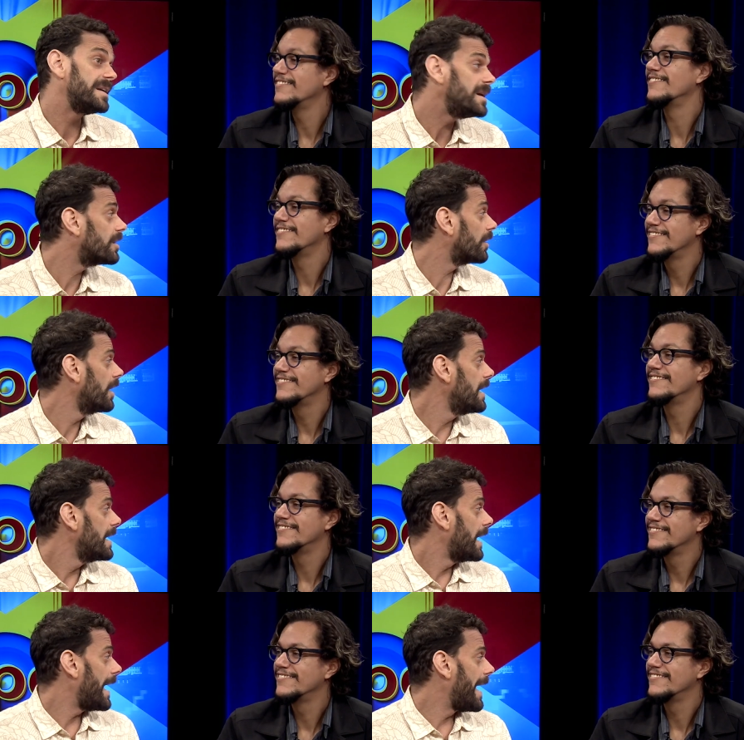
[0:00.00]
Speaker 1: here,
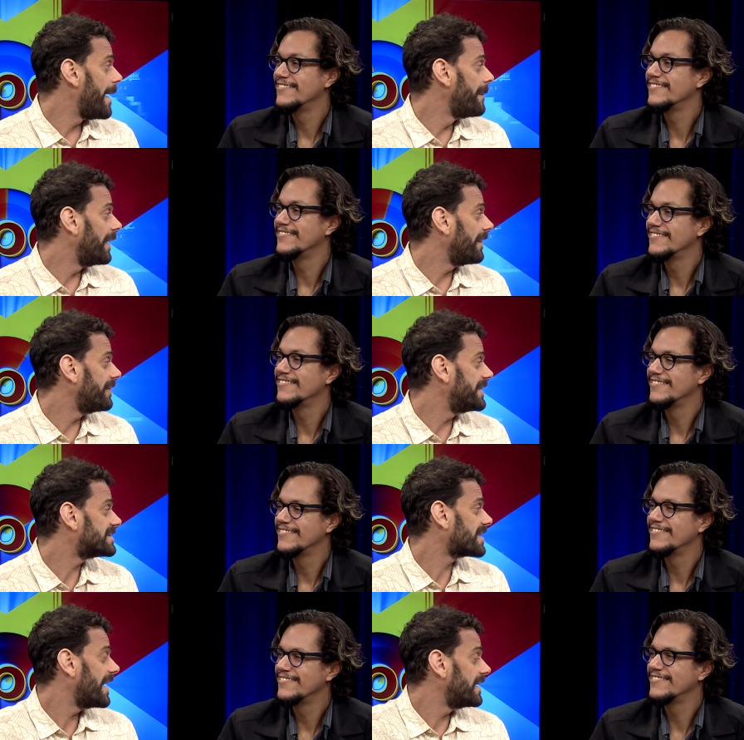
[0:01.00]
um, this
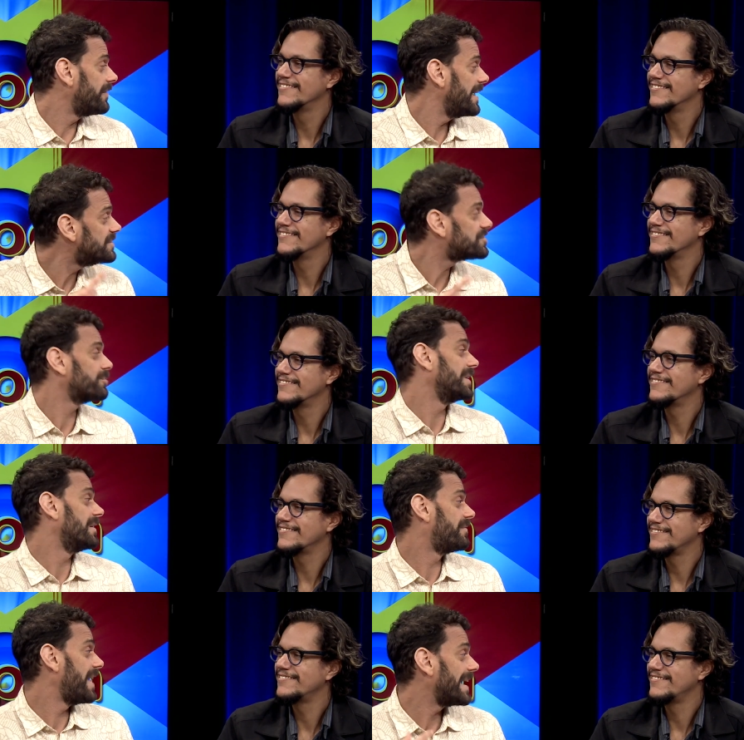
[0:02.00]
kind of history
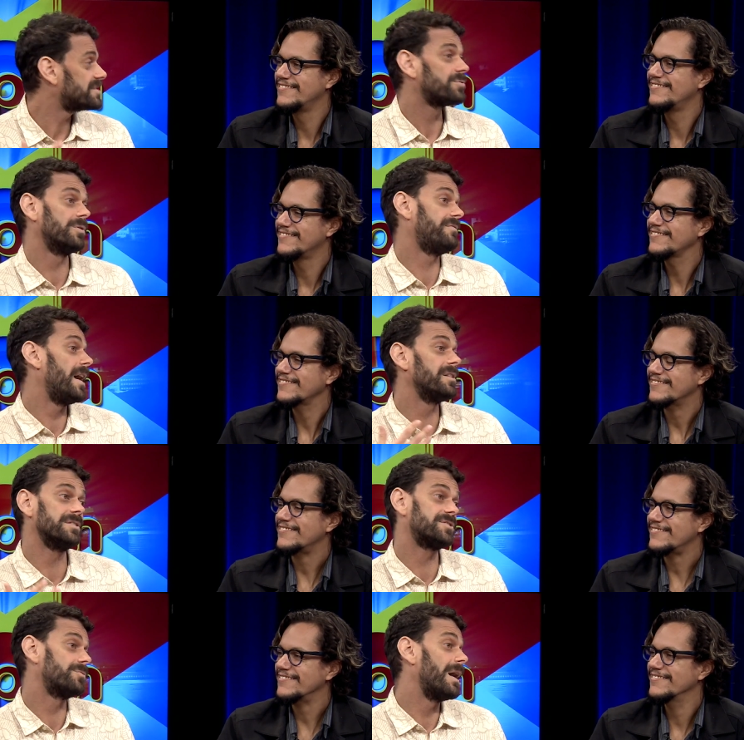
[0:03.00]
of that sort of
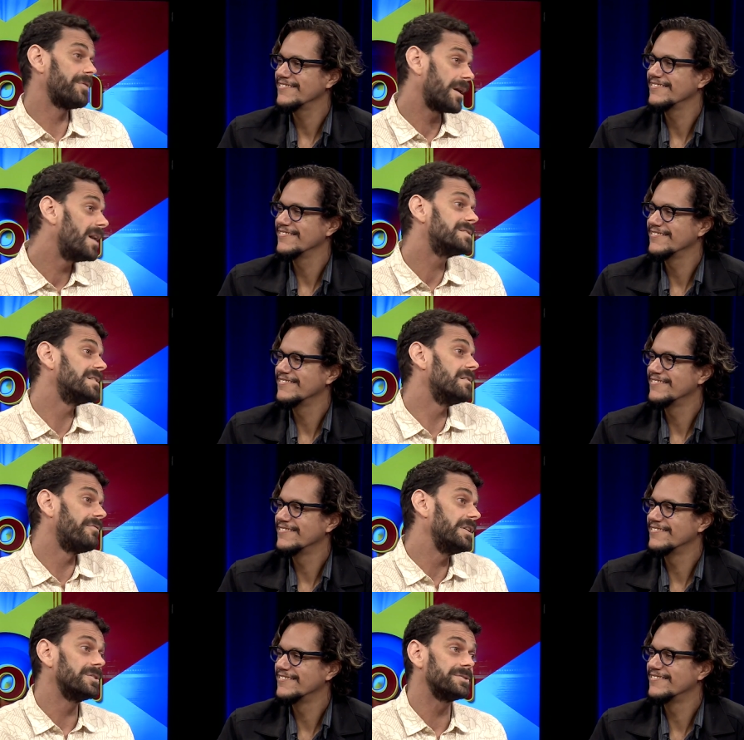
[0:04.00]
violence throughout the continent
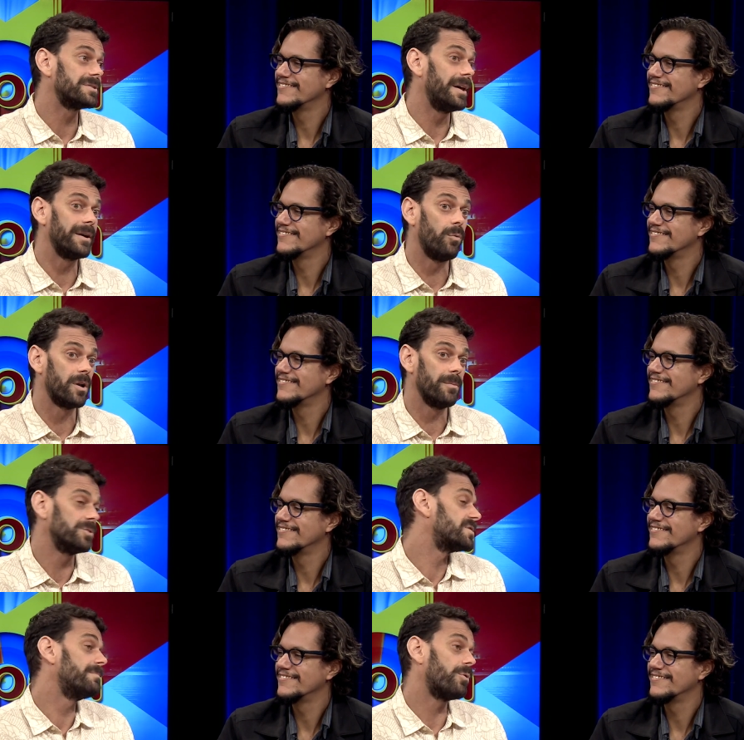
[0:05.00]
feels like one of the
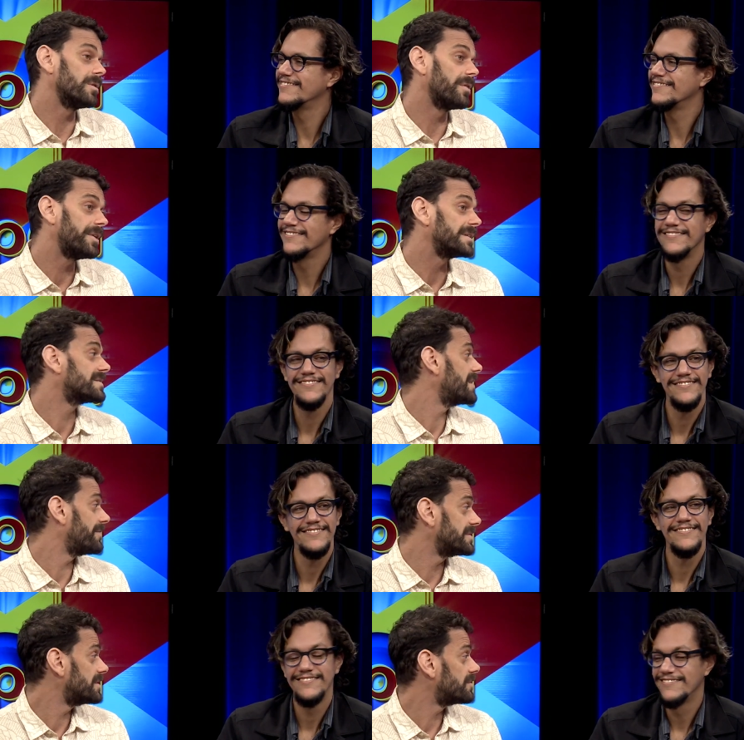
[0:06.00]
most important things that
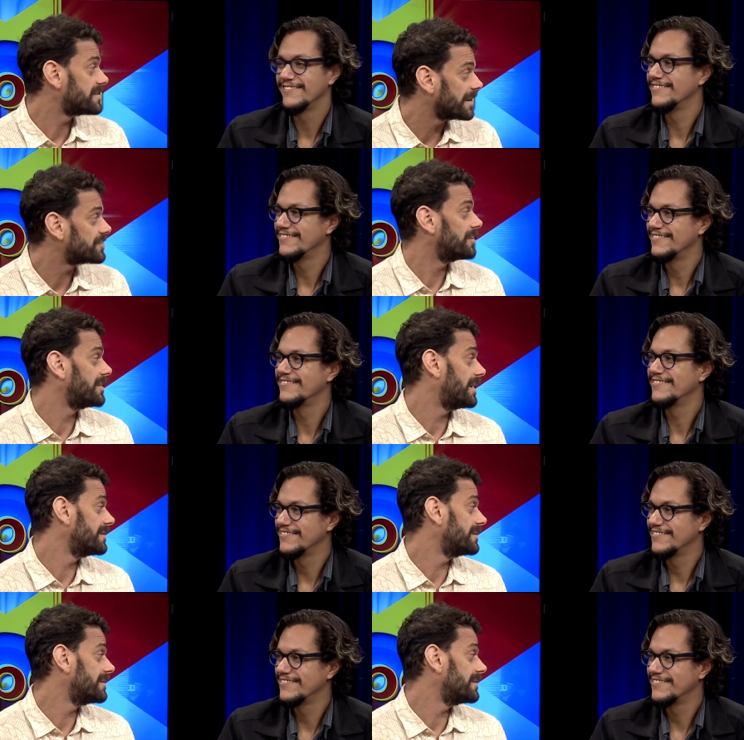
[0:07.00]
this intersectional